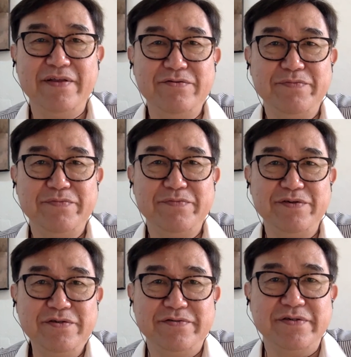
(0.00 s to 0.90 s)
and to be
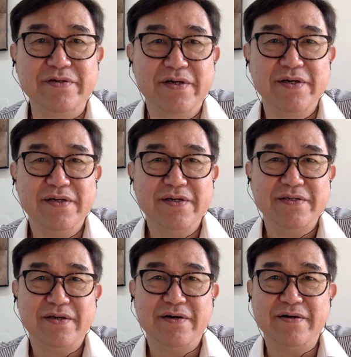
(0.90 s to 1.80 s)
useful.
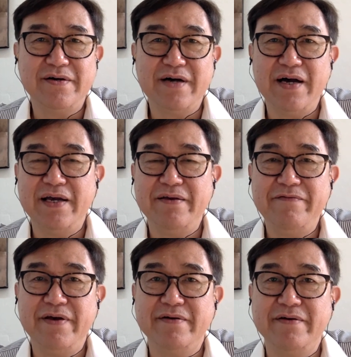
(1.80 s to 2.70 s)
So I
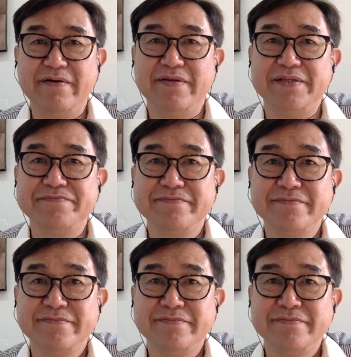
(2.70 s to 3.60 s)
felt that
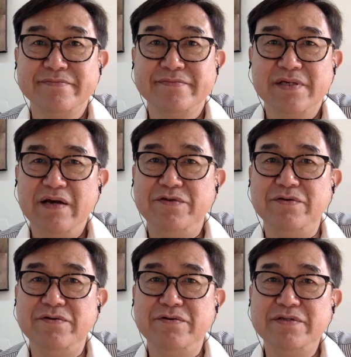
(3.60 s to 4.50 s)
I have
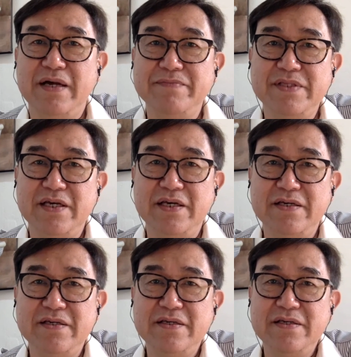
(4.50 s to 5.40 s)
to do
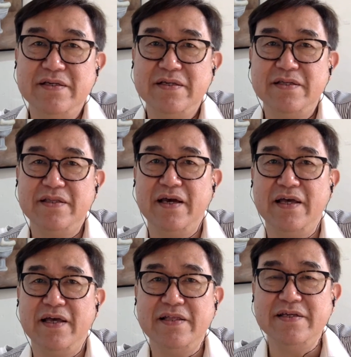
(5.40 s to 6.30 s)
something
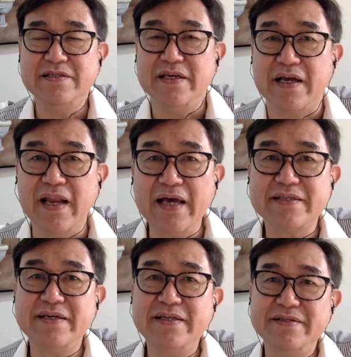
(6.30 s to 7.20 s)
that is
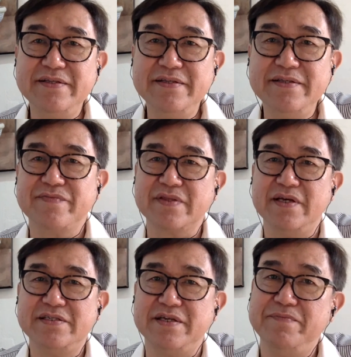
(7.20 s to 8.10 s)
neglected,
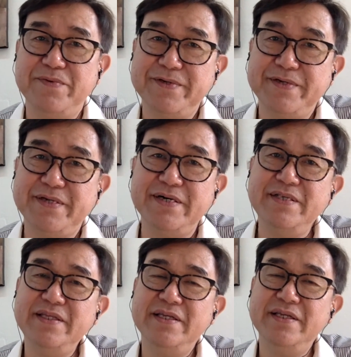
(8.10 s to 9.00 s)
that's
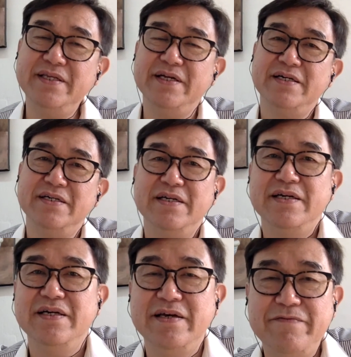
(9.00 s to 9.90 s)
important.
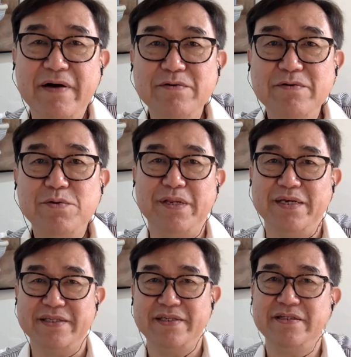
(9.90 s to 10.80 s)
And I found
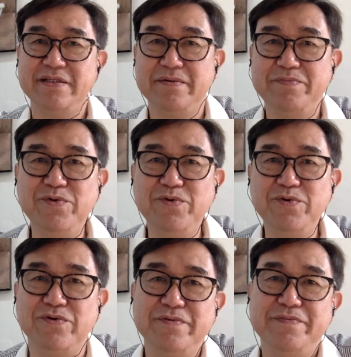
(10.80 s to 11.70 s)
toilet. It's a
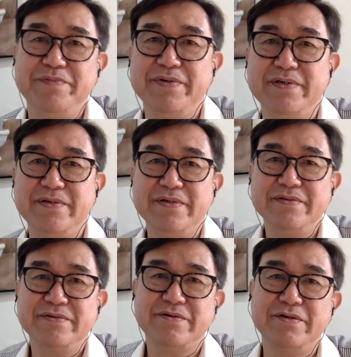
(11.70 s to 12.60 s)
taboo. People
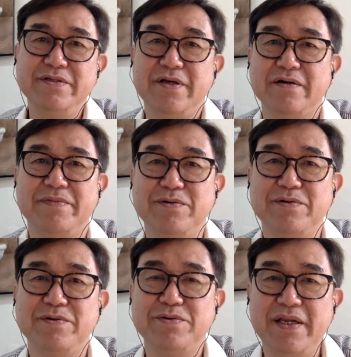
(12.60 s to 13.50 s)
couldn't talk
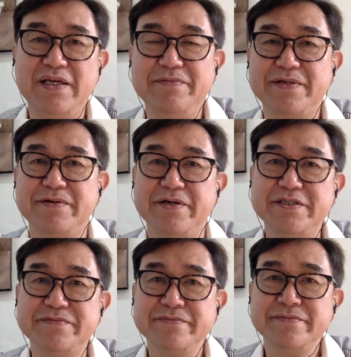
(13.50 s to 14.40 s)
about toilet
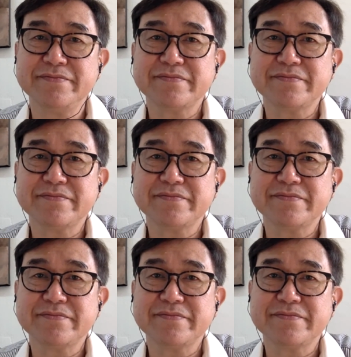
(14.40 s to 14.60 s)
because